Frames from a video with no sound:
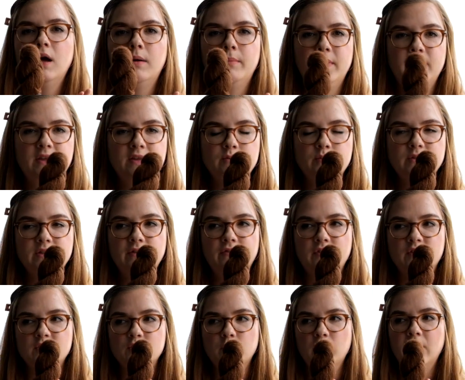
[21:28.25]
But this was the
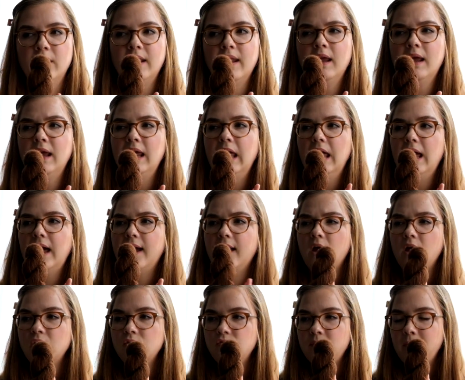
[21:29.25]
first one. I
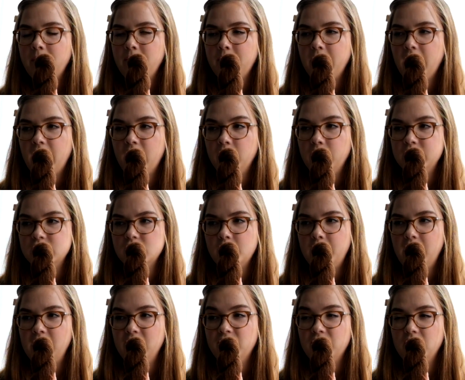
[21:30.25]
can't remember how much I
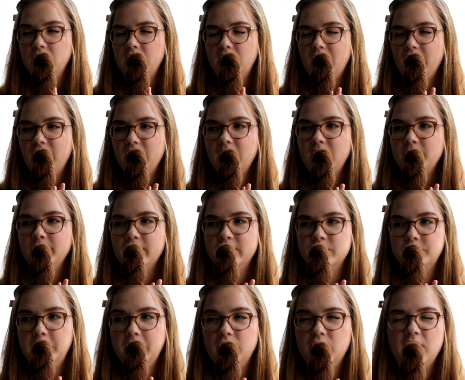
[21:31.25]
paid for it. I think it
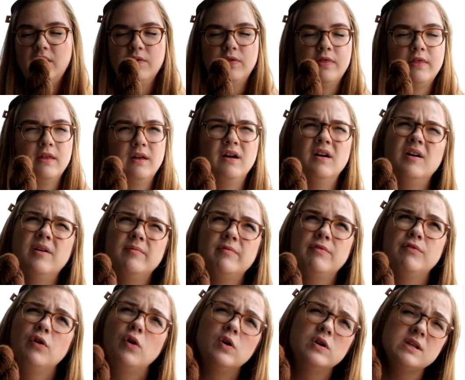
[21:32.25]
must be around the
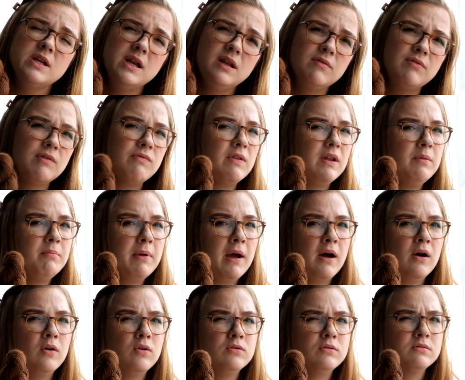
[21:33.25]
14, 15
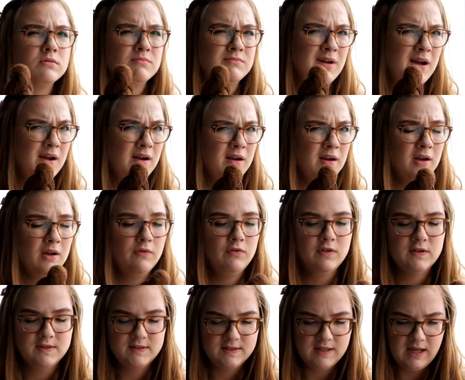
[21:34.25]
pound mark for
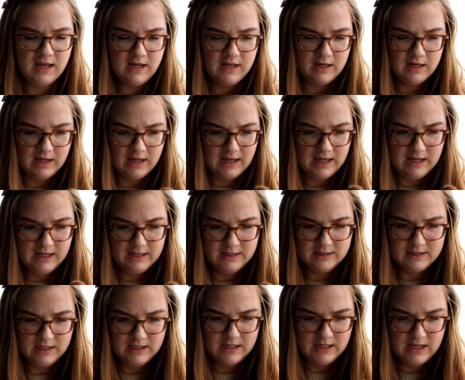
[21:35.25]
the skein. And
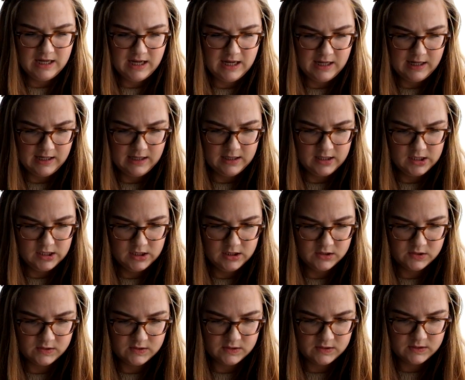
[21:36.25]
it
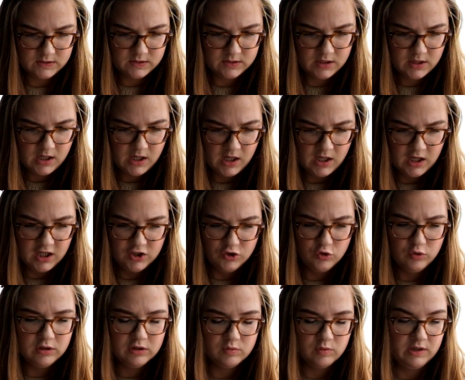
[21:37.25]
has
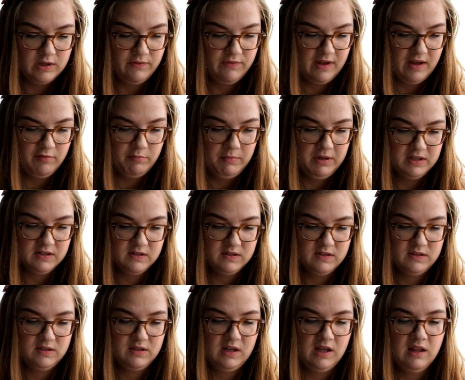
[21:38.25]
225
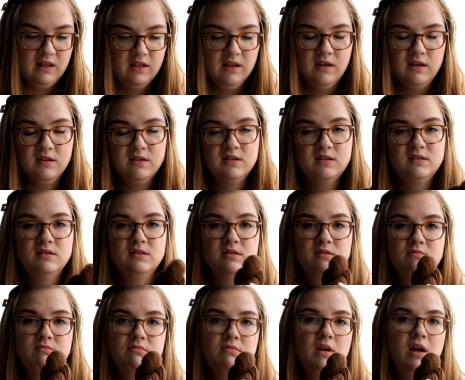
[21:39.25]
meters in this,
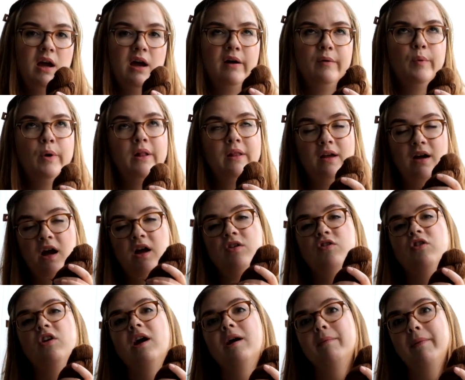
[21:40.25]
uh, well,
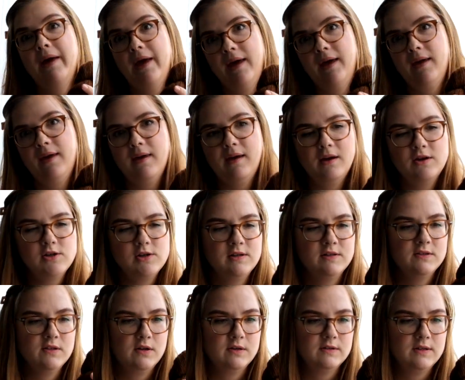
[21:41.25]
100 gram hank actually. It's
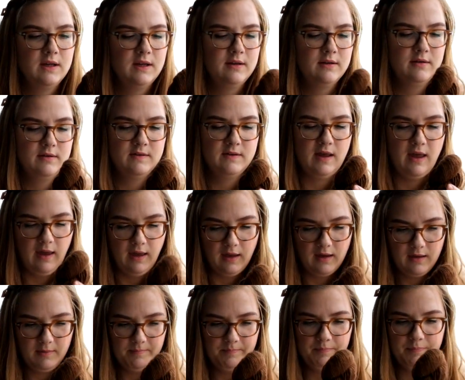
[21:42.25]
not a skein, it's a hank.
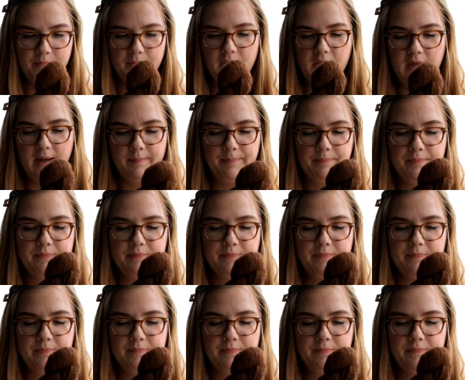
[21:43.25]
But yeah,